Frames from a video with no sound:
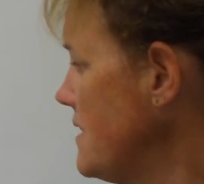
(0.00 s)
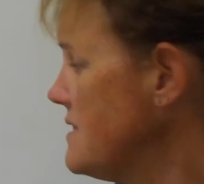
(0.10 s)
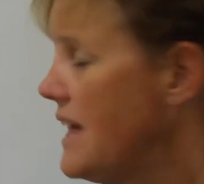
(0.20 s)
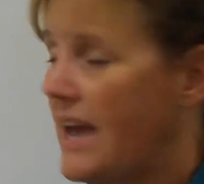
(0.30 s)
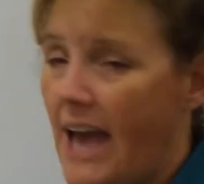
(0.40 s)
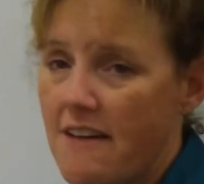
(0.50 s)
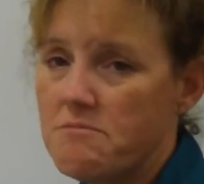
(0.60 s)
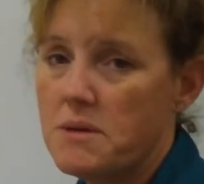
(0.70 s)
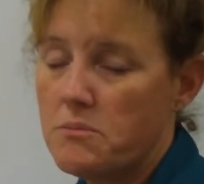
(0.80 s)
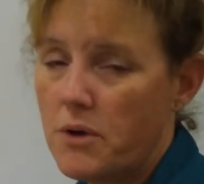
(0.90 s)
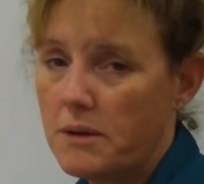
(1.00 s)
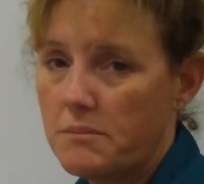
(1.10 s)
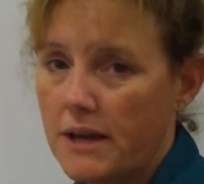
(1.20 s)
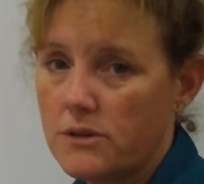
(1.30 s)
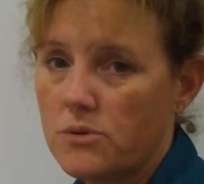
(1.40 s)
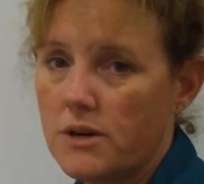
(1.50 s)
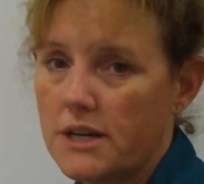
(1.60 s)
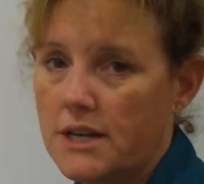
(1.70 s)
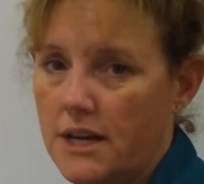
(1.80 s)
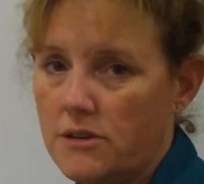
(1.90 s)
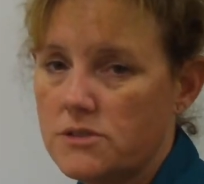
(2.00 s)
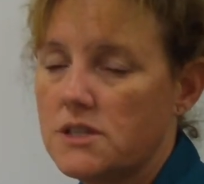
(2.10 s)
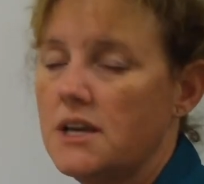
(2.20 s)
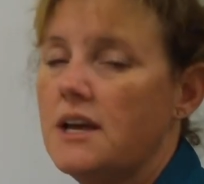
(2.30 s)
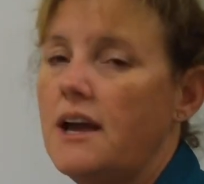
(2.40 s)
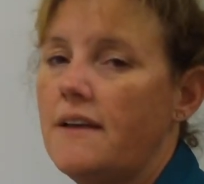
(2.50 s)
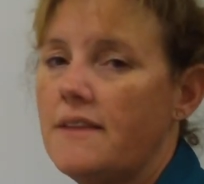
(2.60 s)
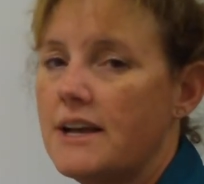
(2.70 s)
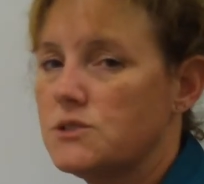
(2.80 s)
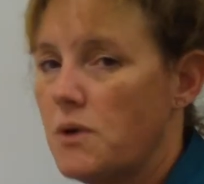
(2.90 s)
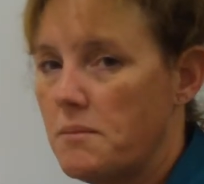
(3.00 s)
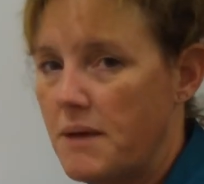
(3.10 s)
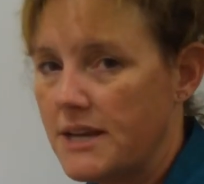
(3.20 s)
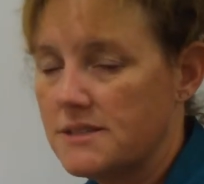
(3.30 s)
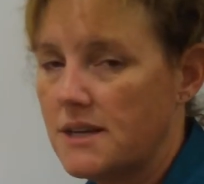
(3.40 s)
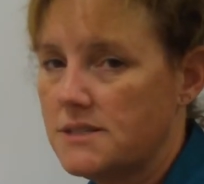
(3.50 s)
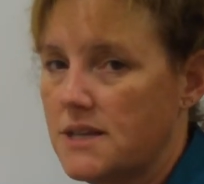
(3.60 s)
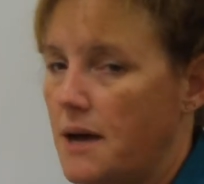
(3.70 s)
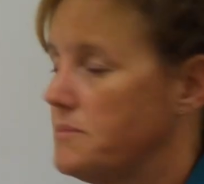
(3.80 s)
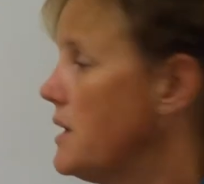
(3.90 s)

They have membrane-bound organelles, and that's what makes us up.